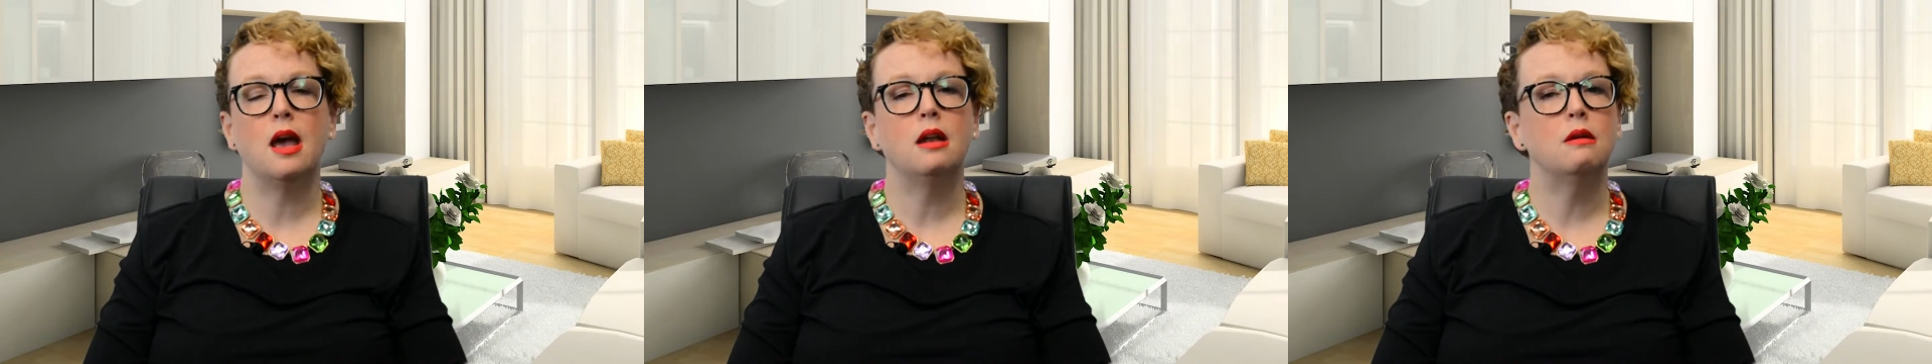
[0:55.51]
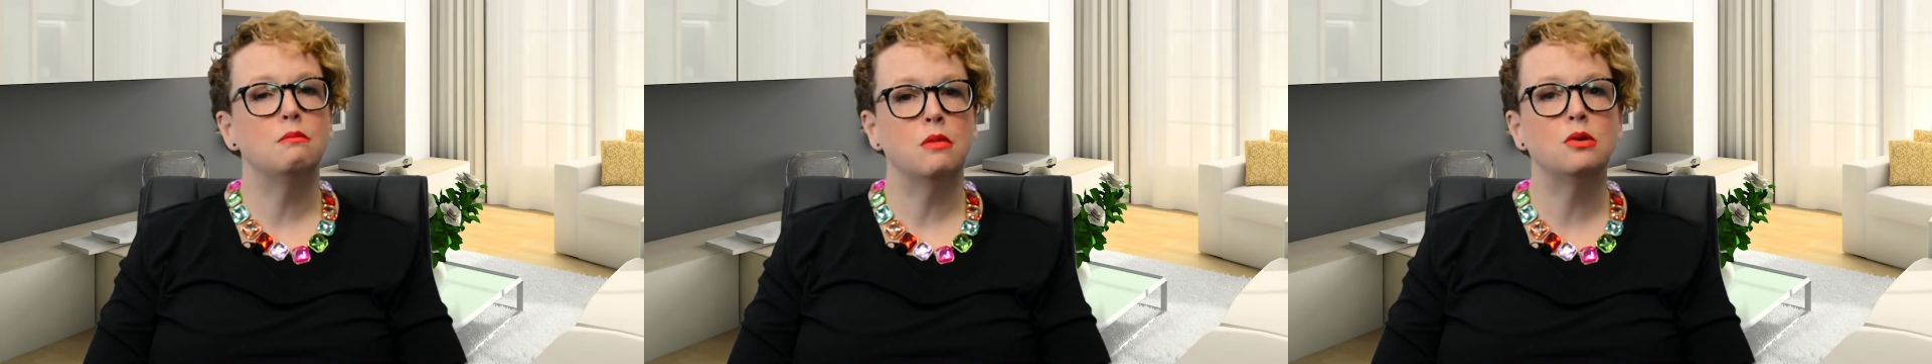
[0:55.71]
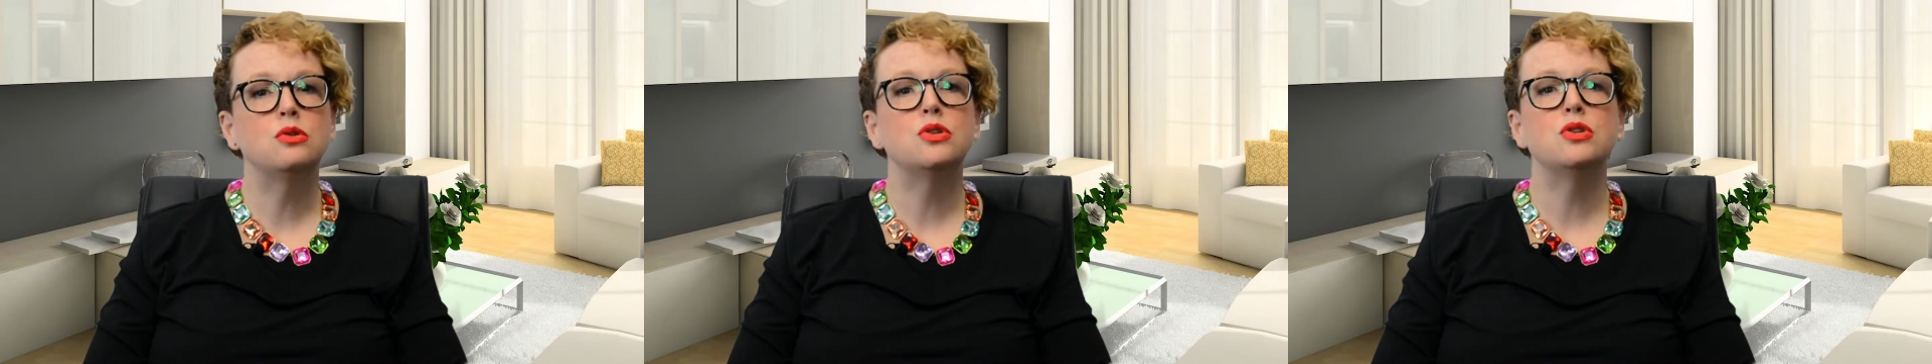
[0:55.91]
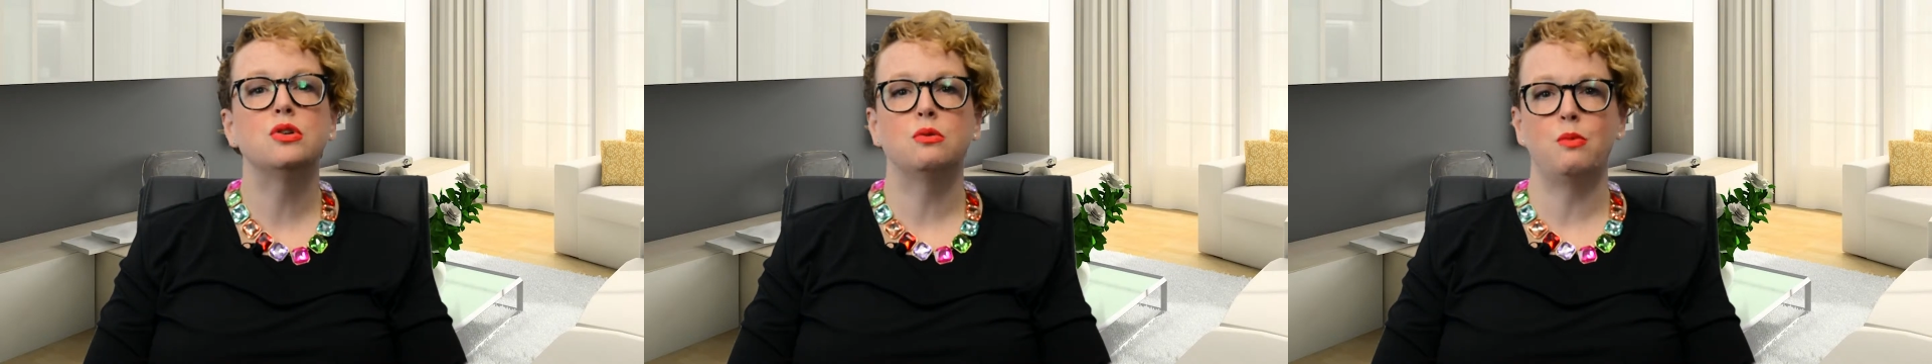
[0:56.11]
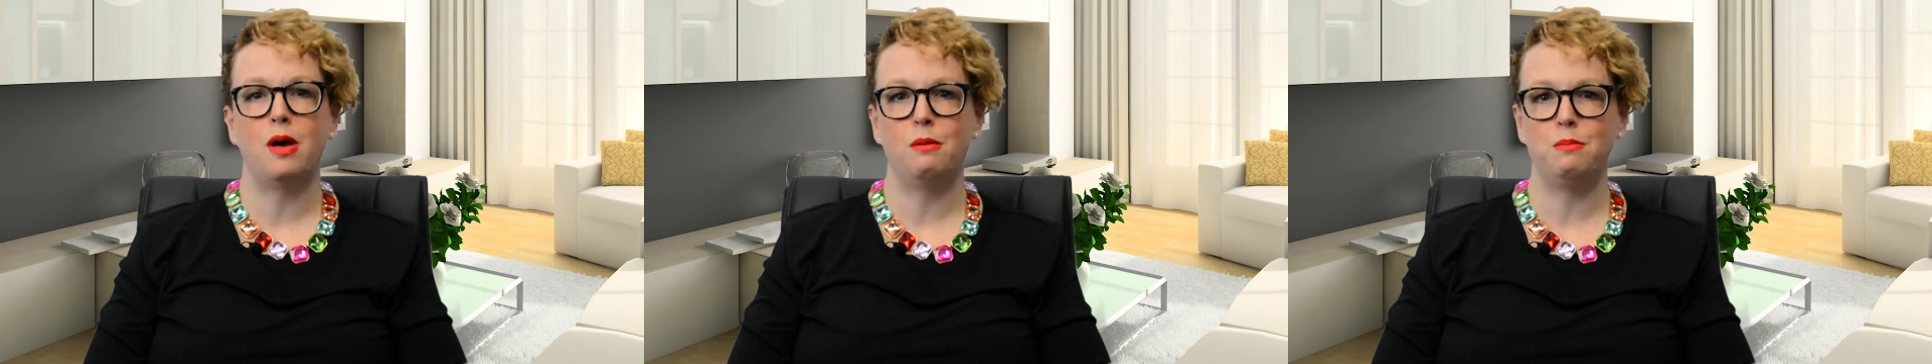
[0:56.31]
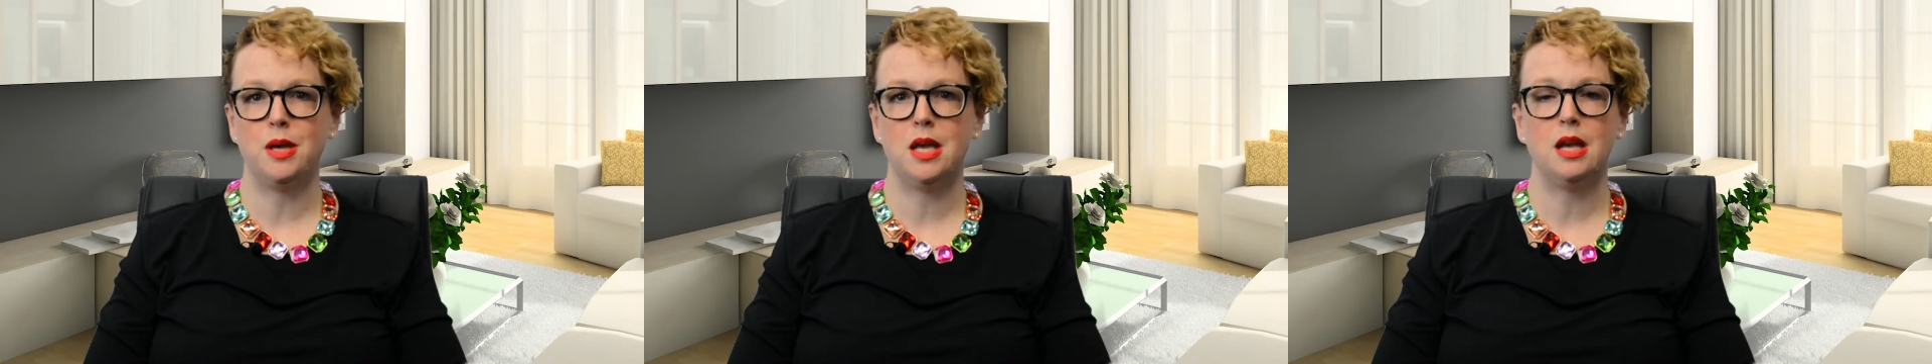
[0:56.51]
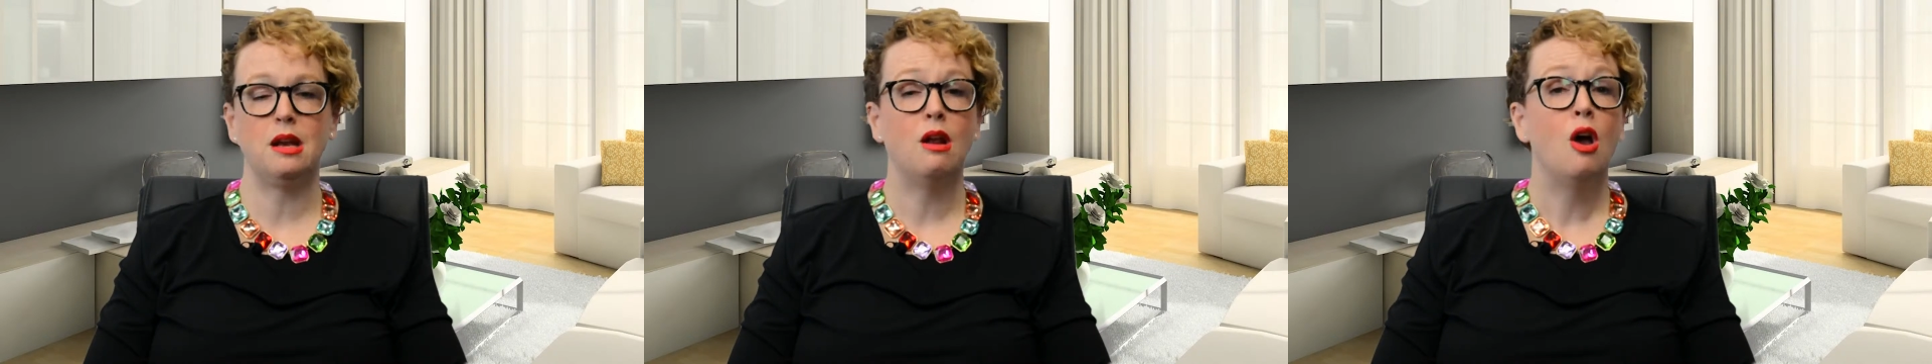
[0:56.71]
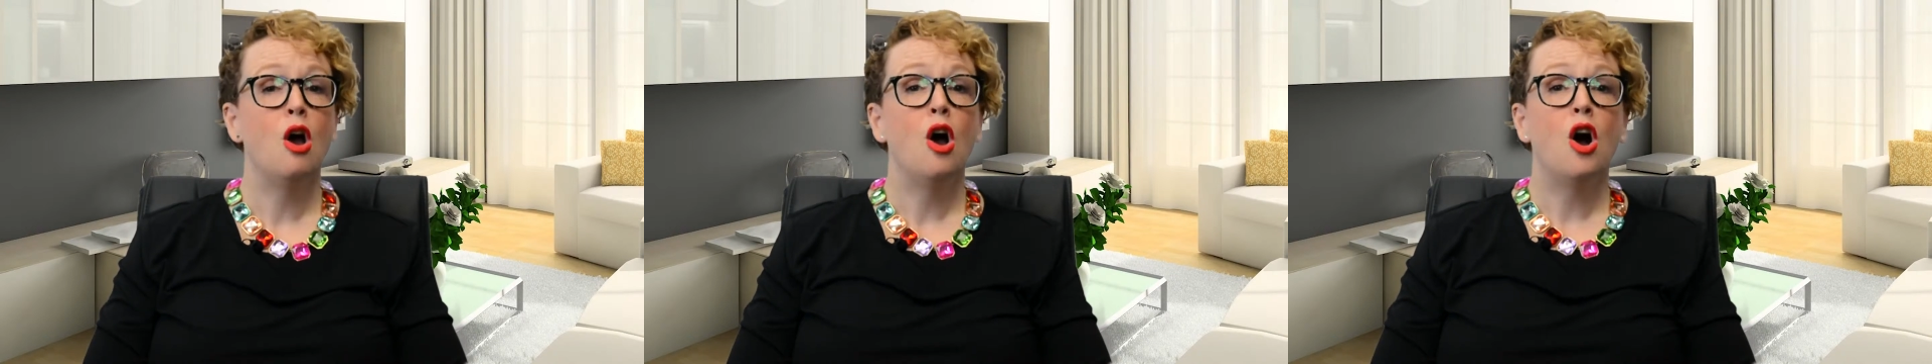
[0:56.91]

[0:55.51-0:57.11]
and emotional well-being